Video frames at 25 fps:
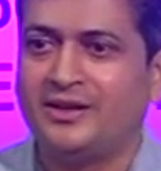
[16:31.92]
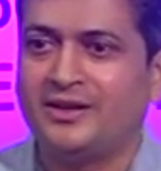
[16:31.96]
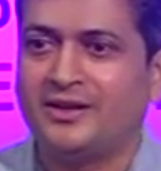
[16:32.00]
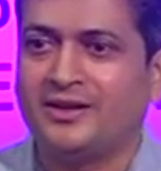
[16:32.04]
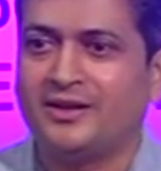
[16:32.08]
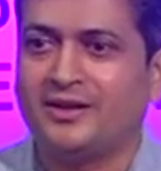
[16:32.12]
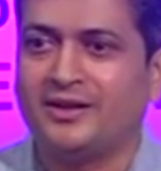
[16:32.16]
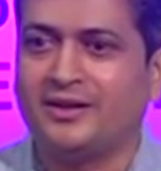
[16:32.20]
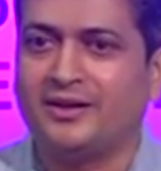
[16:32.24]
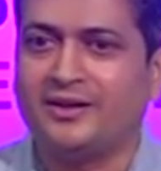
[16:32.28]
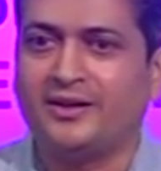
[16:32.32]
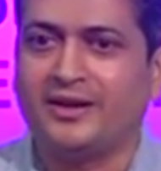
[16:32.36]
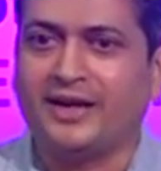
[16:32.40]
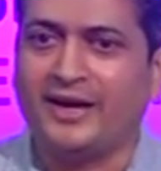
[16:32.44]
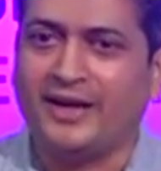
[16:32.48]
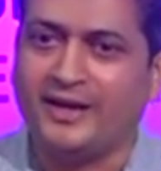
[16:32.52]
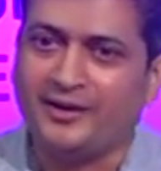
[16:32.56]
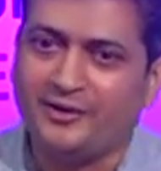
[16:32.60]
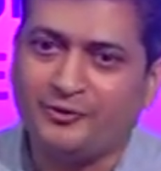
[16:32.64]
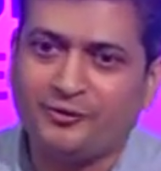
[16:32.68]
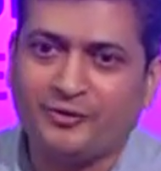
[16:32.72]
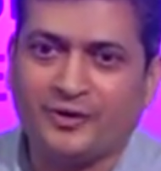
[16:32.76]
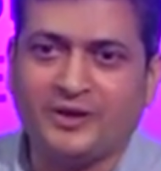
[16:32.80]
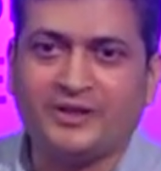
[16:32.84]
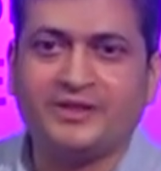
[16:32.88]
and
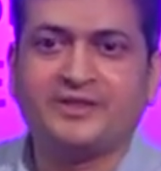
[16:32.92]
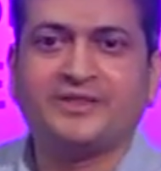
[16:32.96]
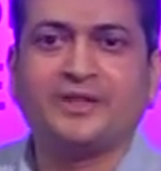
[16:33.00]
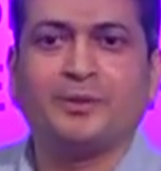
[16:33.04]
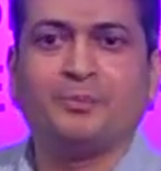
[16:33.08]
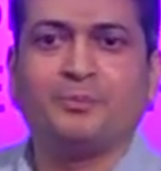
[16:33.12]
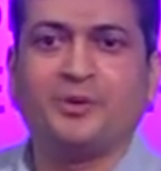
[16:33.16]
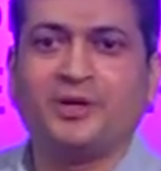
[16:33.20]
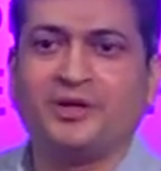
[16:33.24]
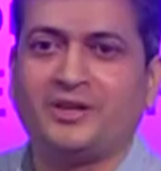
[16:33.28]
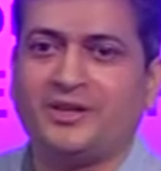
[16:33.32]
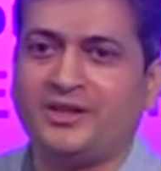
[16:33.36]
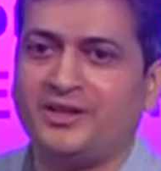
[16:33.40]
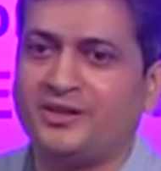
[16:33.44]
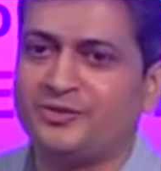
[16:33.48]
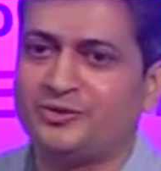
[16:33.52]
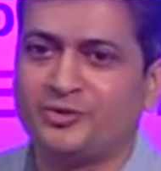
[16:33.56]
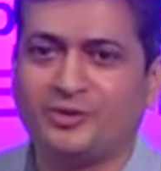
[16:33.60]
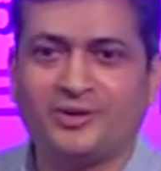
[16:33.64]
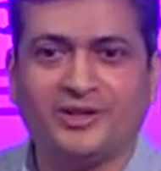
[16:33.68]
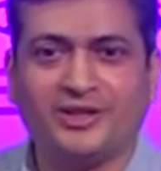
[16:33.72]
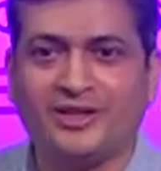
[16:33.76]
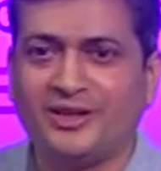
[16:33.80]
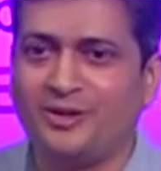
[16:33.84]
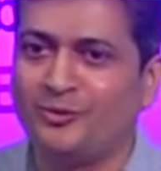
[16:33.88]
funds separately. So
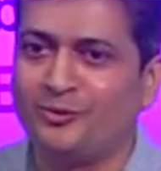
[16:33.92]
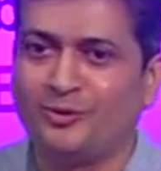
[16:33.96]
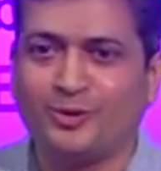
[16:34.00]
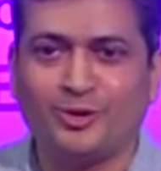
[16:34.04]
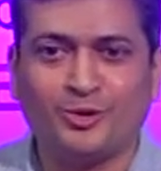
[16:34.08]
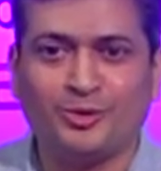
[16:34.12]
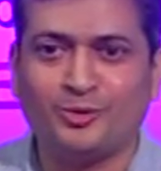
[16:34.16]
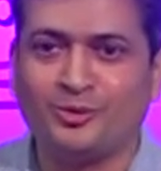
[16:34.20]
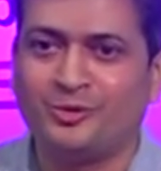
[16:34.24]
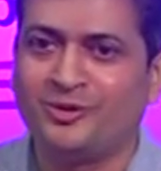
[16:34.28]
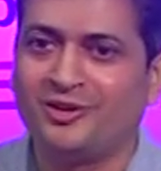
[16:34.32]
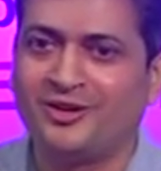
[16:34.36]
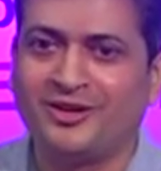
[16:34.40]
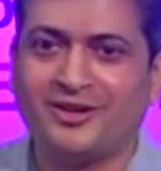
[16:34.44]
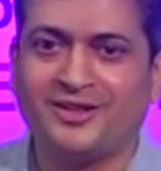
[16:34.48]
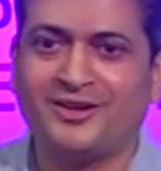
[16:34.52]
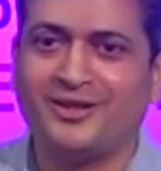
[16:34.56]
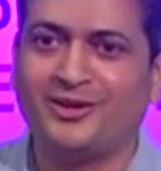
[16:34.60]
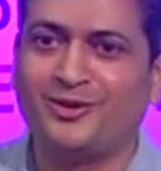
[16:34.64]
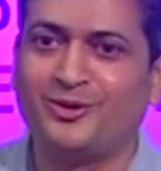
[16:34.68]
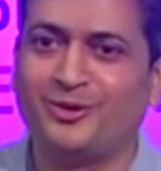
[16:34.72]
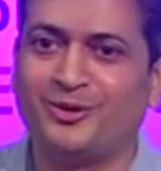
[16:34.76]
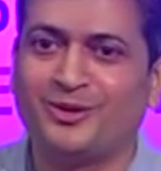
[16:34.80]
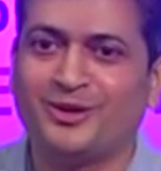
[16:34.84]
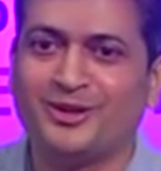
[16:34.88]
they didn't want to hurt their
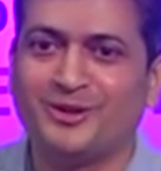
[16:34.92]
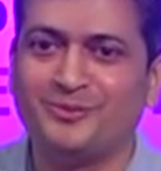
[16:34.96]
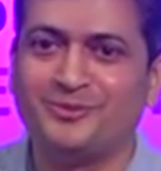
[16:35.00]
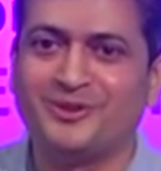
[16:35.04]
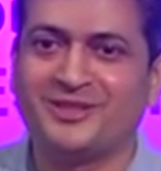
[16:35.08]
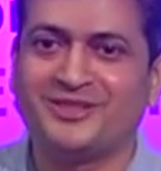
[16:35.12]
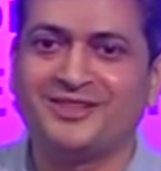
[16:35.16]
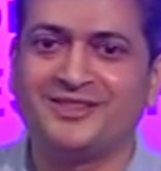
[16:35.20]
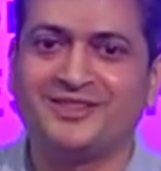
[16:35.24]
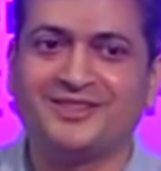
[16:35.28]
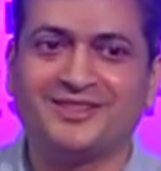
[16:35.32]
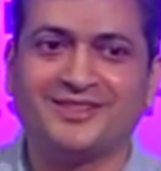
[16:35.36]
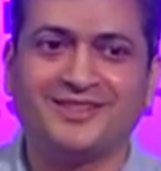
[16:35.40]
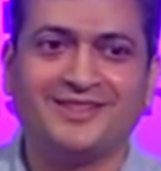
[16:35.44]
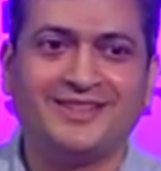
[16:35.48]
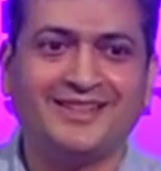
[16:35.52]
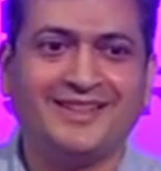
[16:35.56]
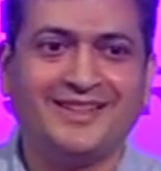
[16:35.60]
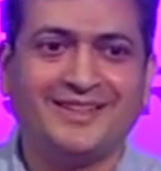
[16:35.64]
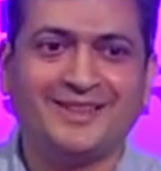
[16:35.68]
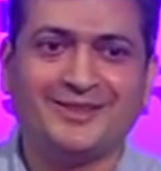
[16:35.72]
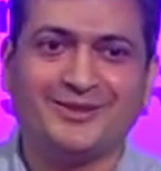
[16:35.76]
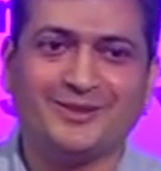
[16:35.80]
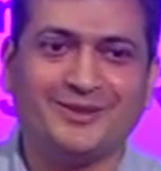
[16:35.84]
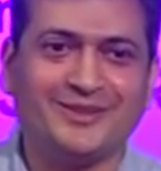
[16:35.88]
own commissions.
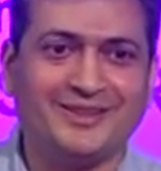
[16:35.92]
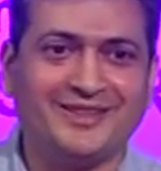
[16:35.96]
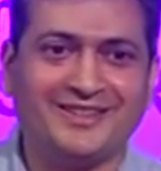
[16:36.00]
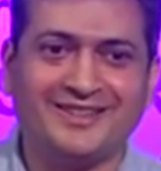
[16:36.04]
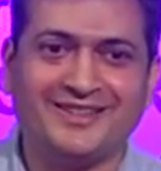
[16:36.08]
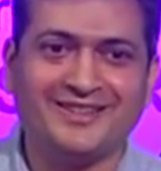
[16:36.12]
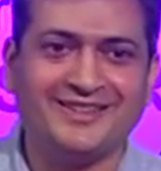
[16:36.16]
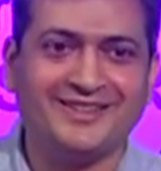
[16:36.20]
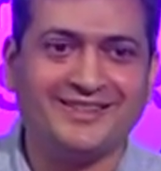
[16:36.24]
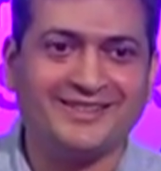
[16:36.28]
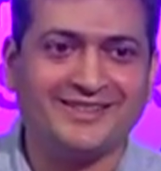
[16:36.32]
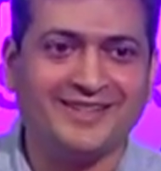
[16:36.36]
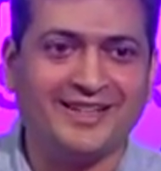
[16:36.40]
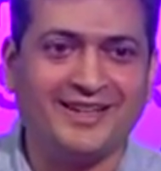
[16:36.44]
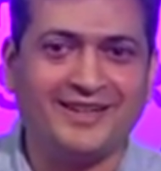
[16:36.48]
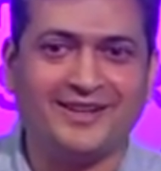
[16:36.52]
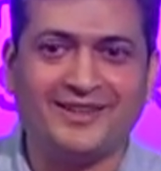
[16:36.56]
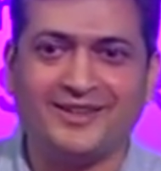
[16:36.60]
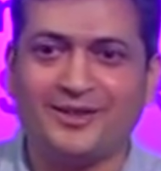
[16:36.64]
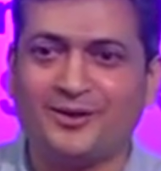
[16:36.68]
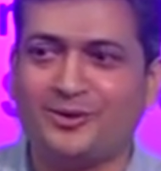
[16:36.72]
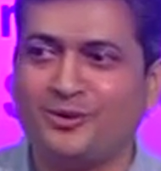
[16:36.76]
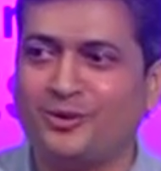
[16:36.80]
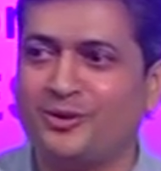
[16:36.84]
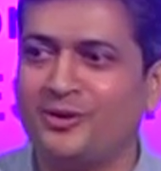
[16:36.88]
So they didn't sell it
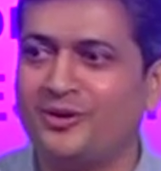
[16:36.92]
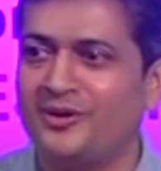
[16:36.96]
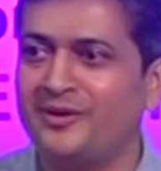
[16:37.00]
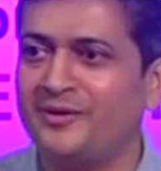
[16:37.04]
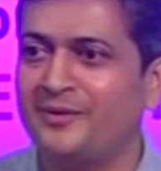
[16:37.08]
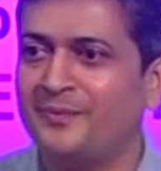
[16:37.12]
at all.